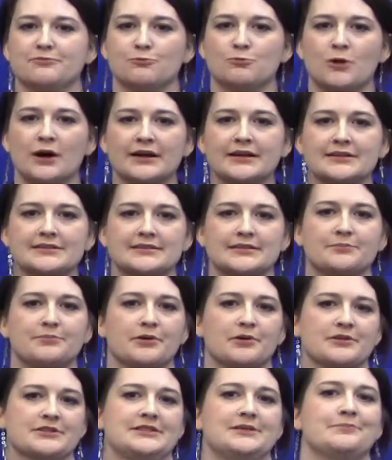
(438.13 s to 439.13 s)
What is the
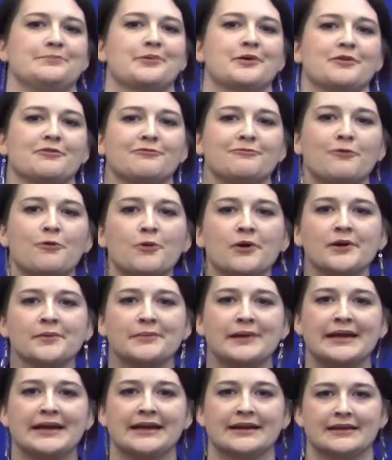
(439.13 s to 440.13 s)
person
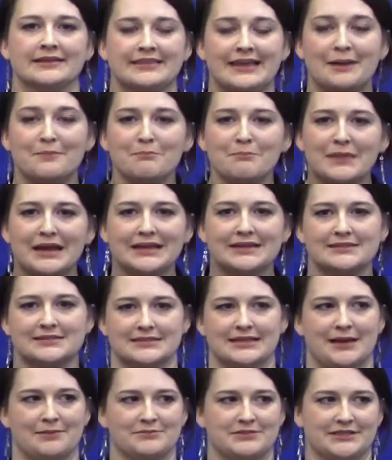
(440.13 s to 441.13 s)
performing that makes
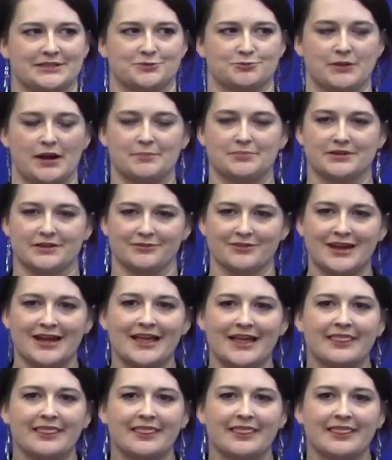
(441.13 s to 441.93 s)
them disruptive?